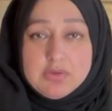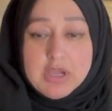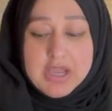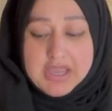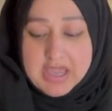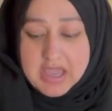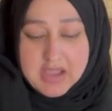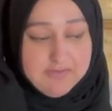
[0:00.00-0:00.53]
I
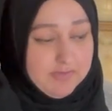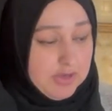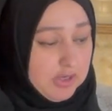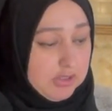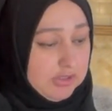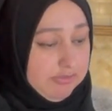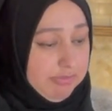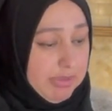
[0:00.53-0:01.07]
have
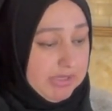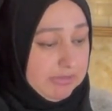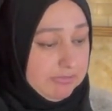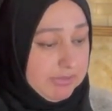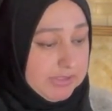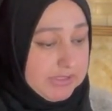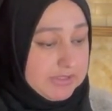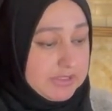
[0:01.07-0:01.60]
all of my
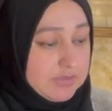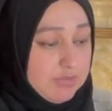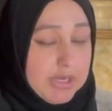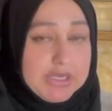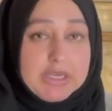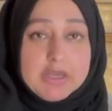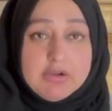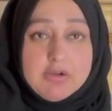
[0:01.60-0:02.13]
ingredients right
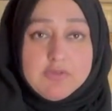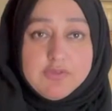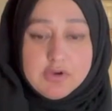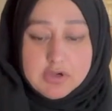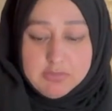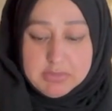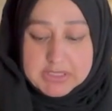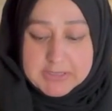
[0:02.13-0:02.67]
here in front
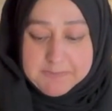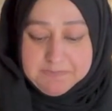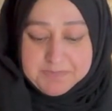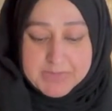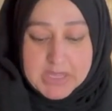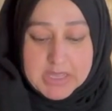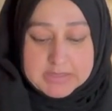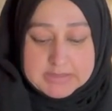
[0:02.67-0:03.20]
of me.
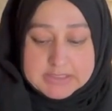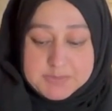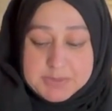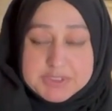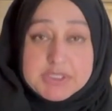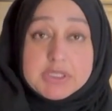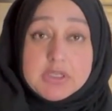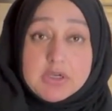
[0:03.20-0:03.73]
This
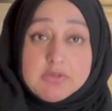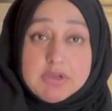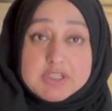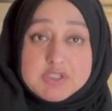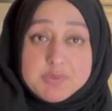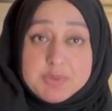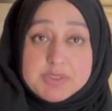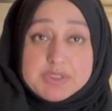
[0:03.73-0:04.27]
particular
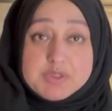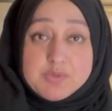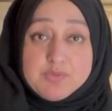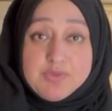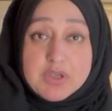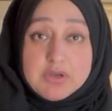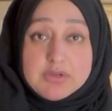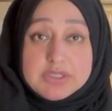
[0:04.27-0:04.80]
recipe is
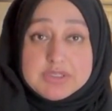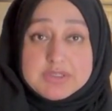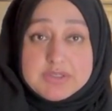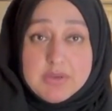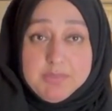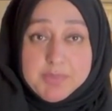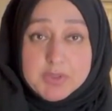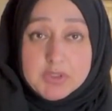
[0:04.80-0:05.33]
very
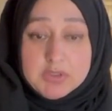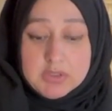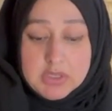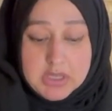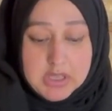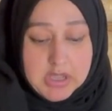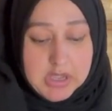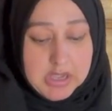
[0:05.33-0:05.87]
simple.
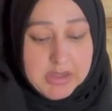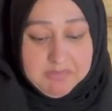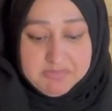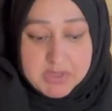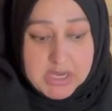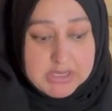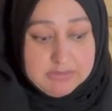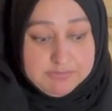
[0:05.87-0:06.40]

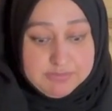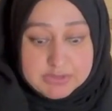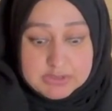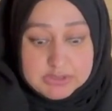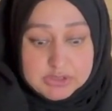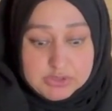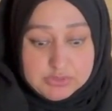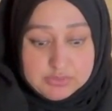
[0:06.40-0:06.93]
I really
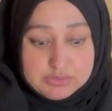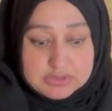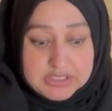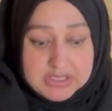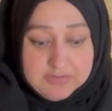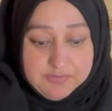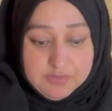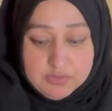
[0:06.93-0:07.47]
use
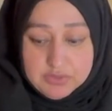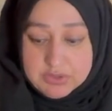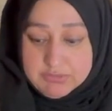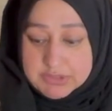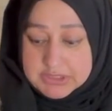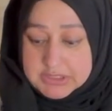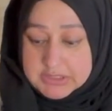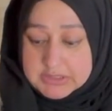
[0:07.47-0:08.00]
like few
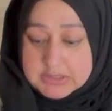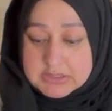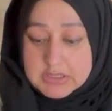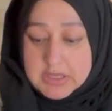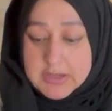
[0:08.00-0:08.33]
ingredients.